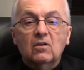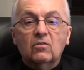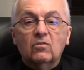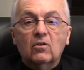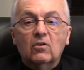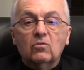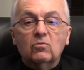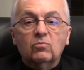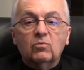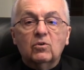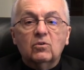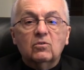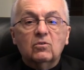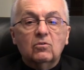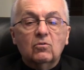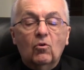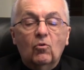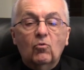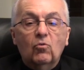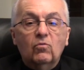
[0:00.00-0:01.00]
There
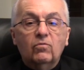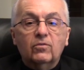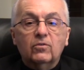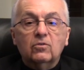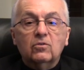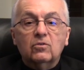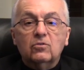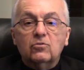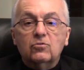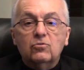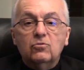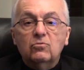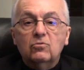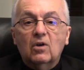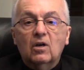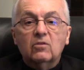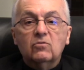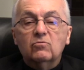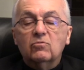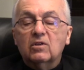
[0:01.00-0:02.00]
were over
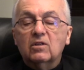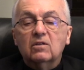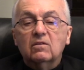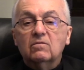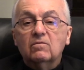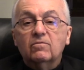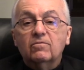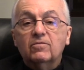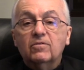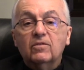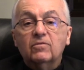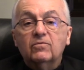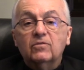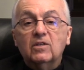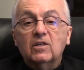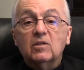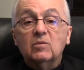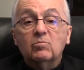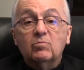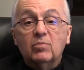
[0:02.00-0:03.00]

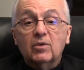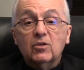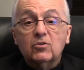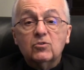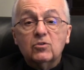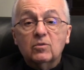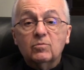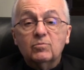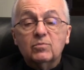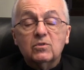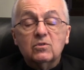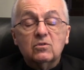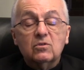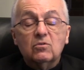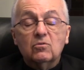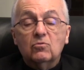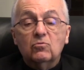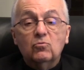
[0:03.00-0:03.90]
250 bishops